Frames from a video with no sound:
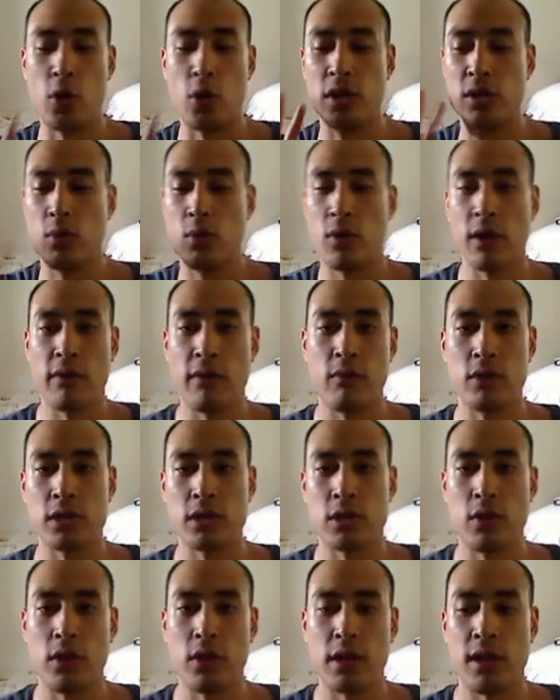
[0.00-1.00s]
aware of what's
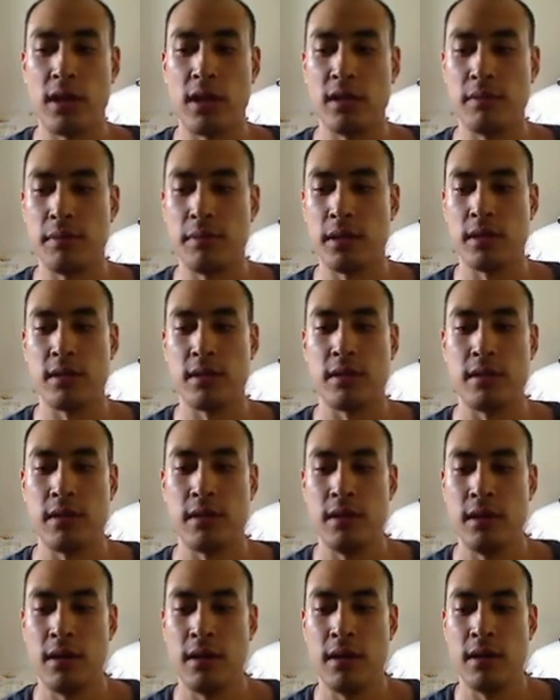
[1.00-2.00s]
going on is because
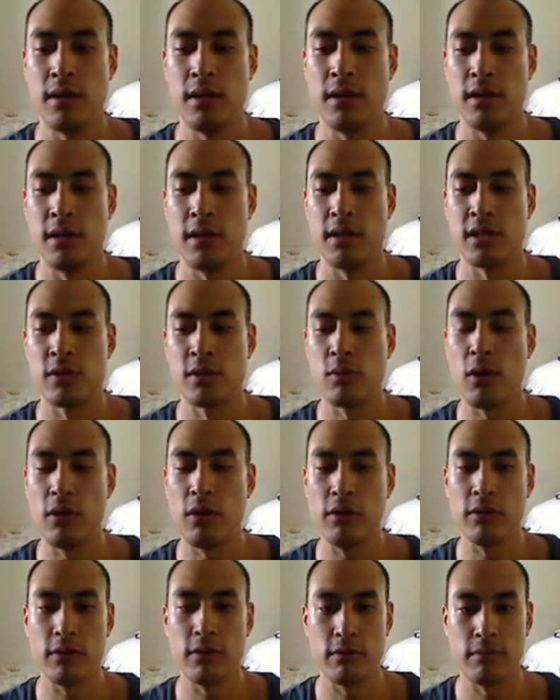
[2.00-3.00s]

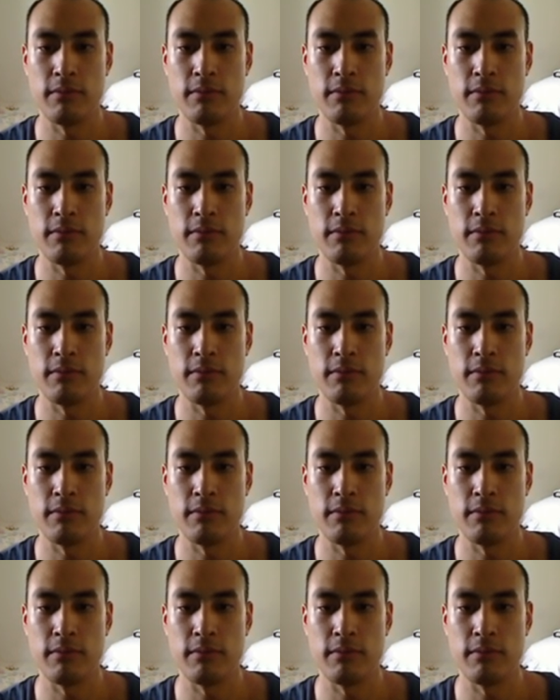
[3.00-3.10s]
SWTOR,